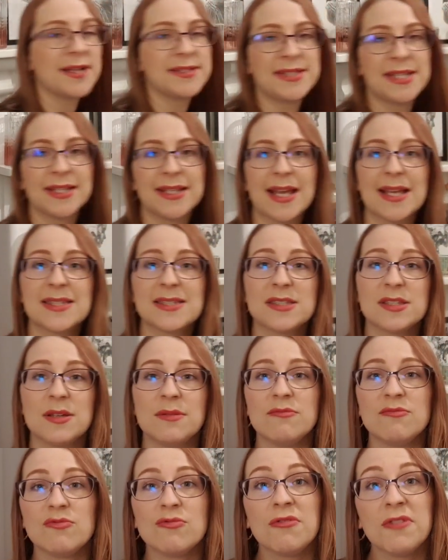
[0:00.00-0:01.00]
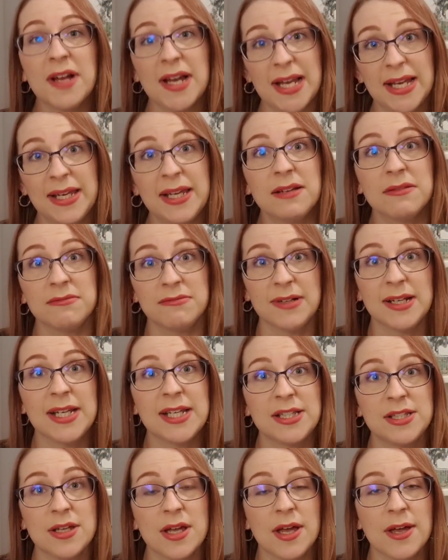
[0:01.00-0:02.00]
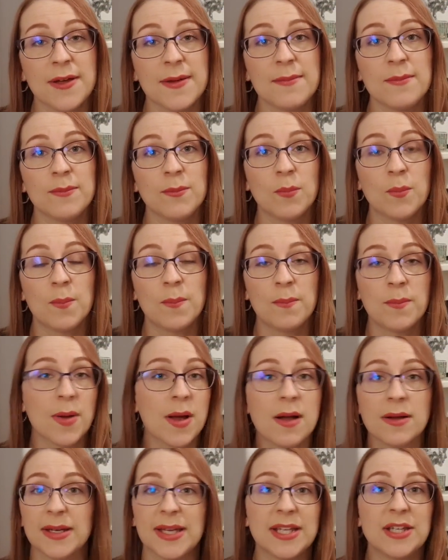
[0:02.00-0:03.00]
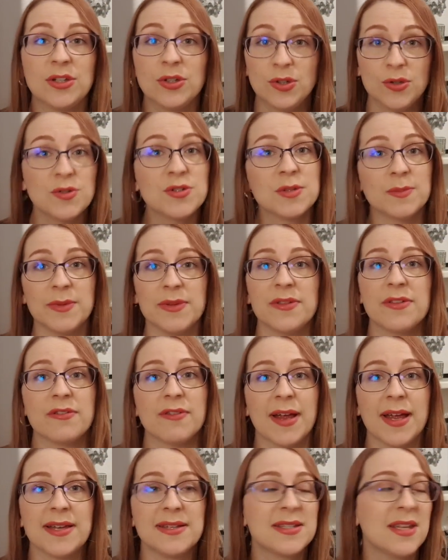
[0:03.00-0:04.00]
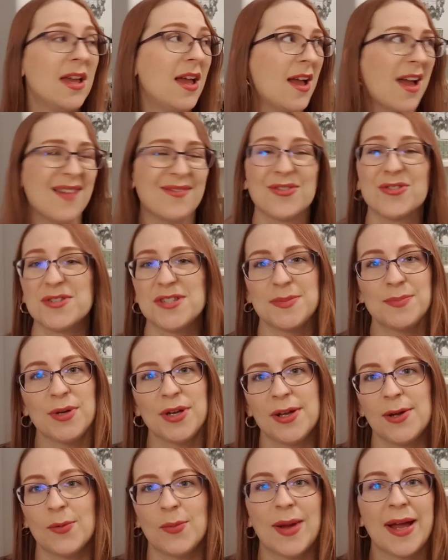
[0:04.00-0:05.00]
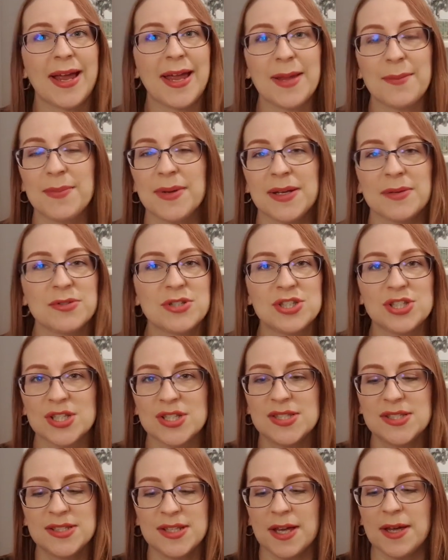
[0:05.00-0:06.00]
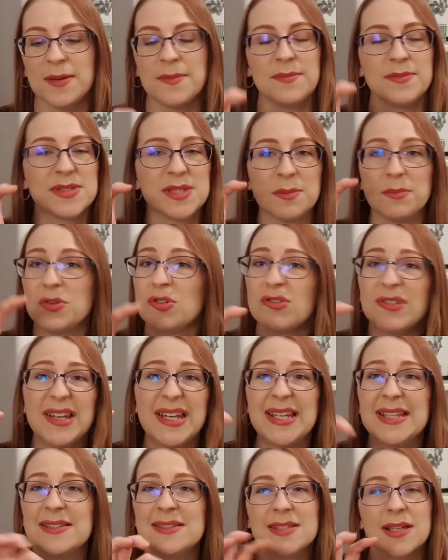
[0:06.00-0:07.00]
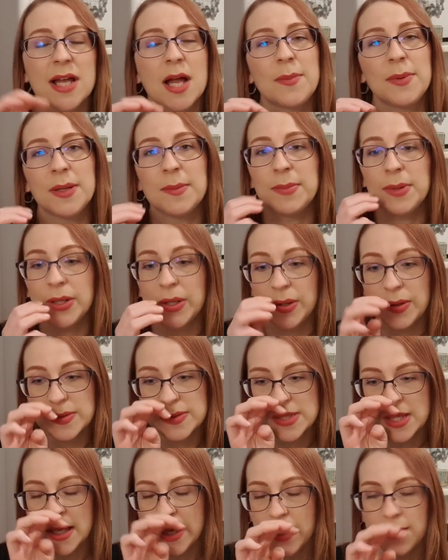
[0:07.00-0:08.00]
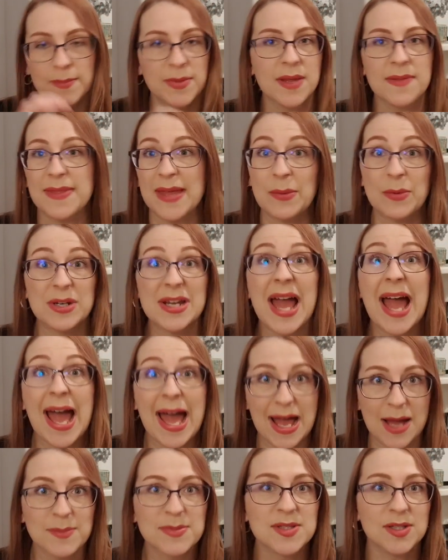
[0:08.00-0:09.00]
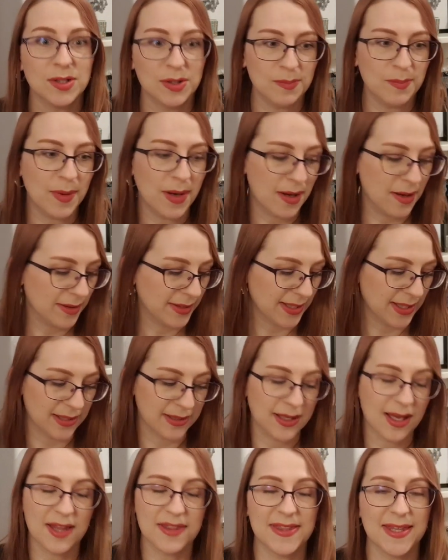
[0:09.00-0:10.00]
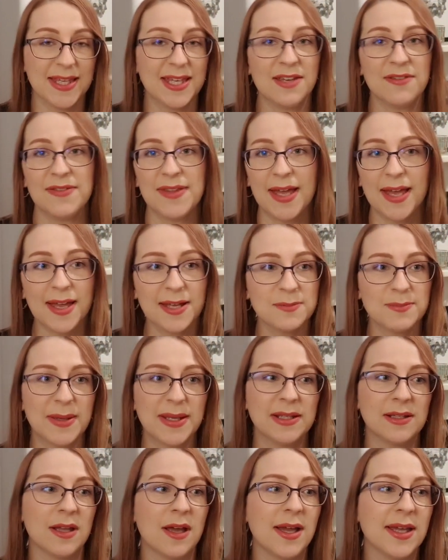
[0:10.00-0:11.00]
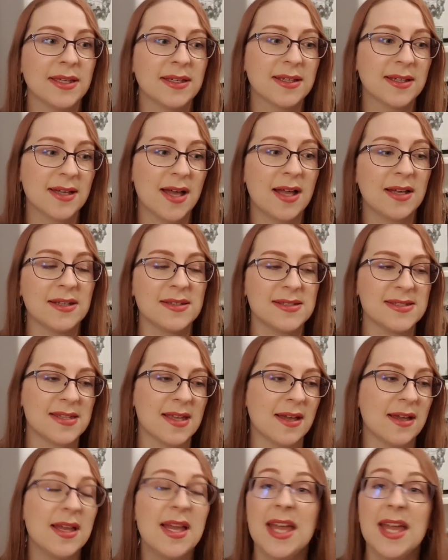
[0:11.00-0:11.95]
I did get some really bargain Gutermann thread. I've already put it away, but it was just some greens, a couple of blues, but they were an absolute bargain. I think if there had been like colours